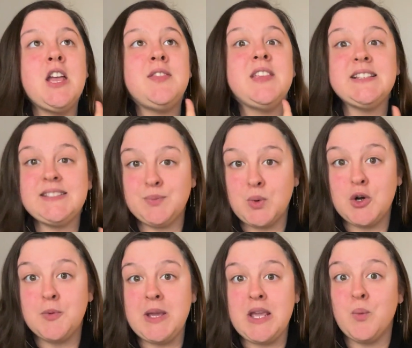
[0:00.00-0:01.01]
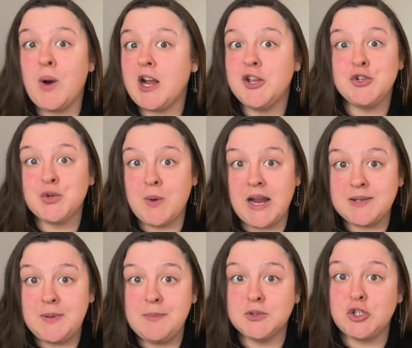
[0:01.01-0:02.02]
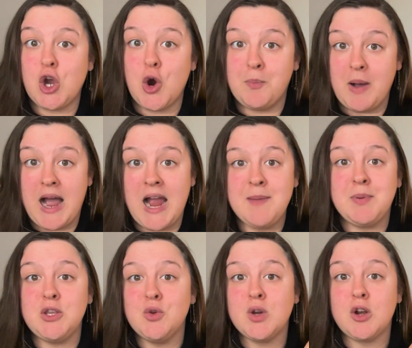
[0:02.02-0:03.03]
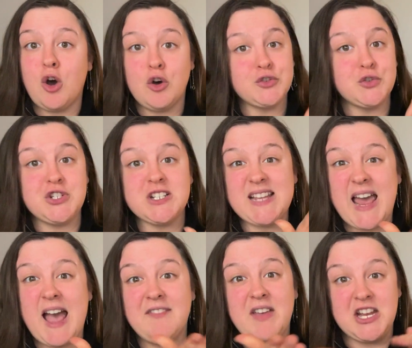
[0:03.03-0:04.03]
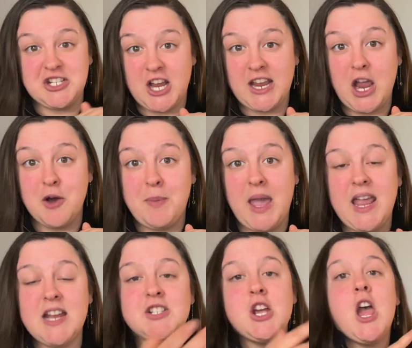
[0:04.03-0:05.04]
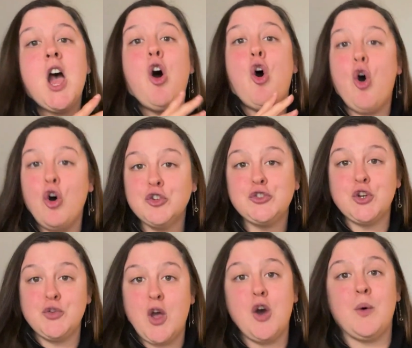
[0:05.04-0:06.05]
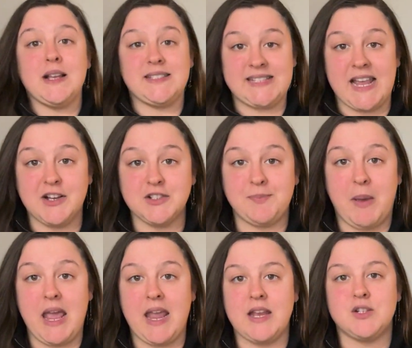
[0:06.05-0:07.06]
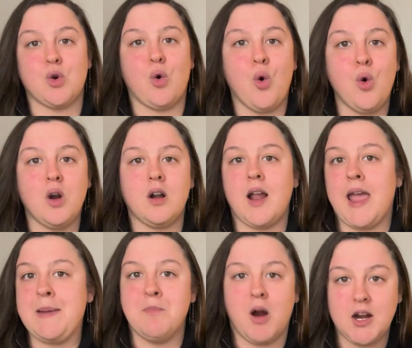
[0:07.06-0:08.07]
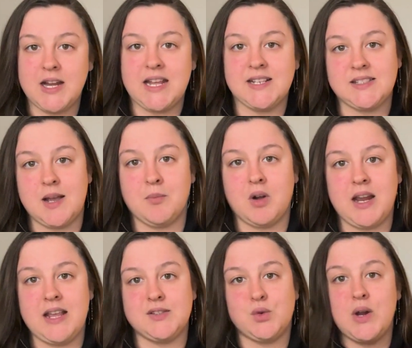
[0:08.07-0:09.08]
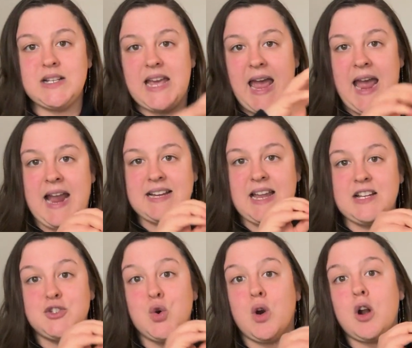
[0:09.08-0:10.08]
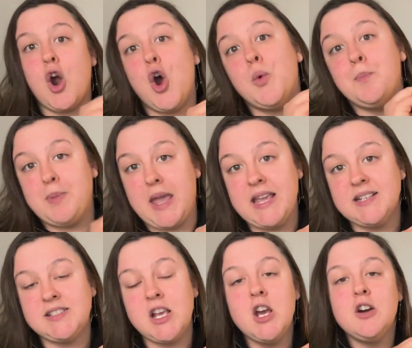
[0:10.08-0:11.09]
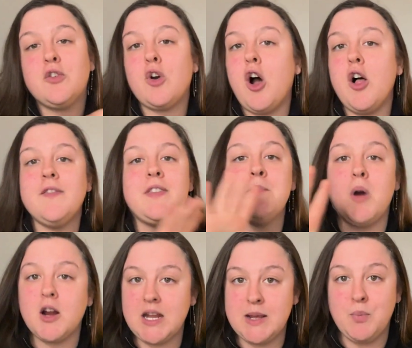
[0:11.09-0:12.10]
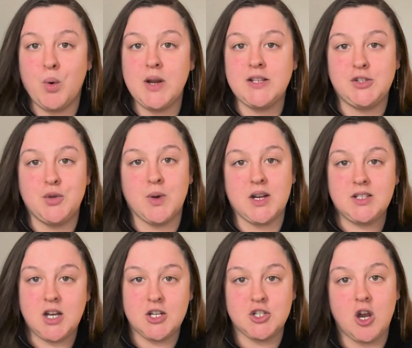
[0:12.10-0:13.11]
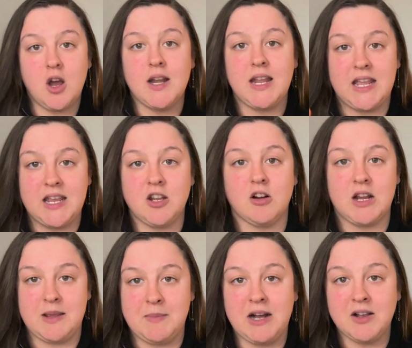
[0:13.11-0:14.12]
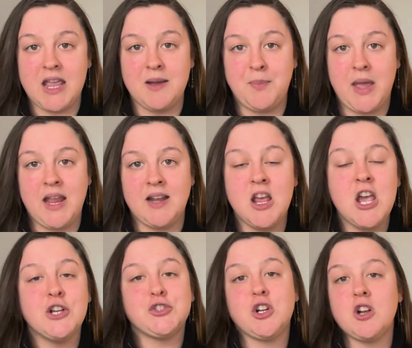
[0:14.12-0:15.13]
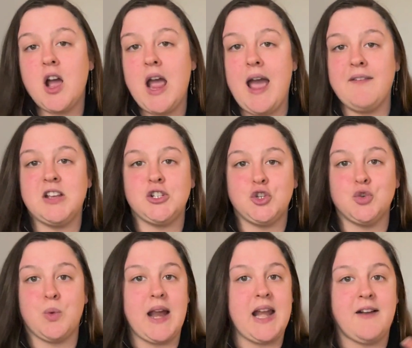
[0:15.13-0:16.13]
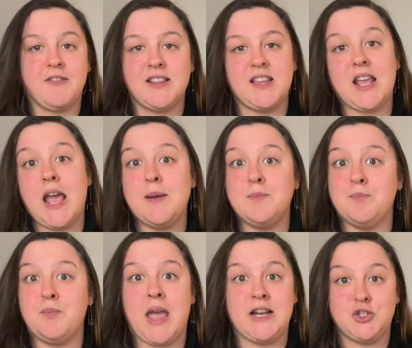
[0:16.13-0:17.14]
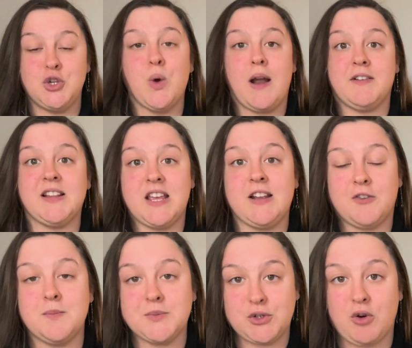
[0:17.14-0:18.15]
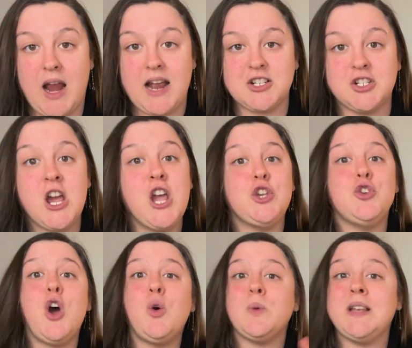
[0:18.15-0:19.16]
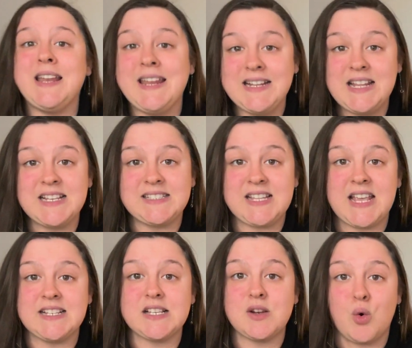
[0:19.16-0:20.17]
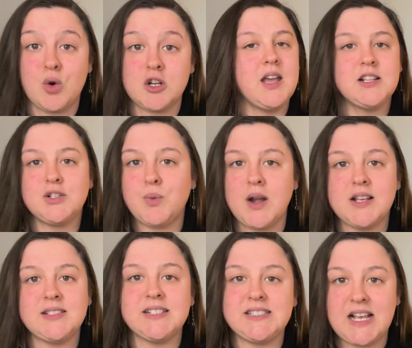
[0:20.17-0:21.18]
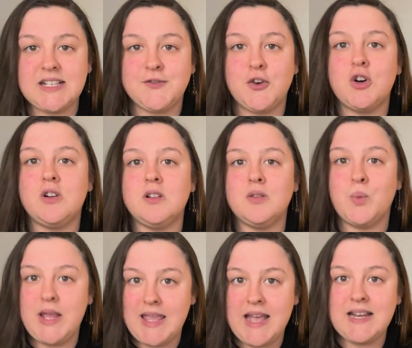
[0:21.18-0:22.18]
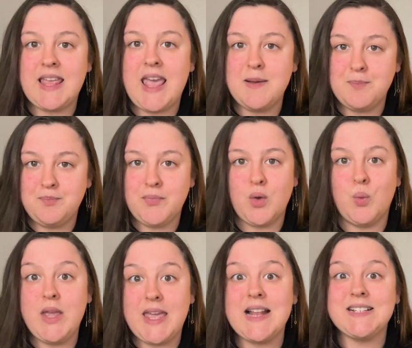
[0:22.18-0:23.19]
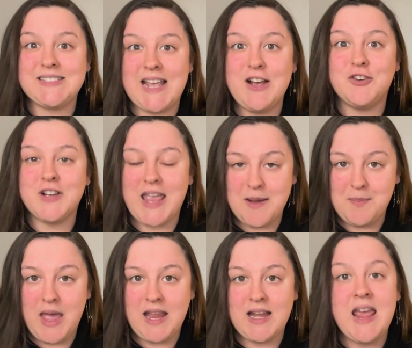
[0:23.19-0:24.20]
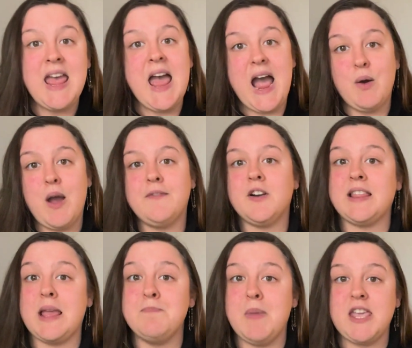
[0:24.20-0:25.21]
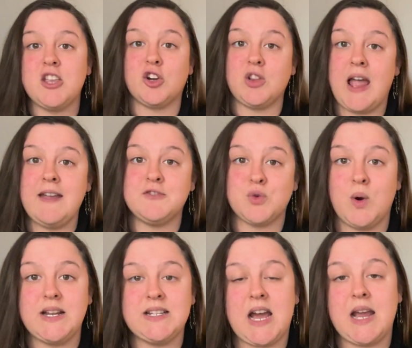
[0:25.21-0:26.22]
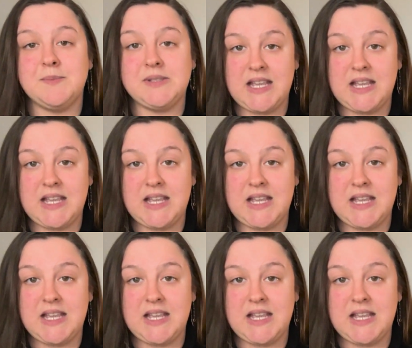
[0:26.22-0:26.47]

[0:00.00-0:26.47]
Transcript: This will be where you direct people to go buy, but you could also just have a checkout page. Also, though, a sales page or a marketing summary is going to act as your home base for all of the marketing points you want to touch on in your email campaign, so you're not having to write everything and do everything from scratch. You don't need these things in order to run a successful weekend sale campaign. However, they make your life 20 times